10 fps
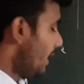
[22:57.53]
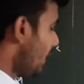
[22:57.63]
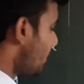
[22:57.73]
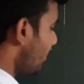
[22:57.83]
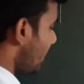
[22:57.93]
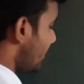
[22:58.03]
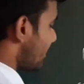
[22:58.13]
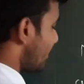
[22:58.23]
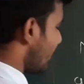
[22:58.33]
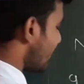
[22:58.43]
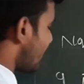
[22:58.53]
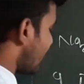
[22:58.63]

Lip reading: It means this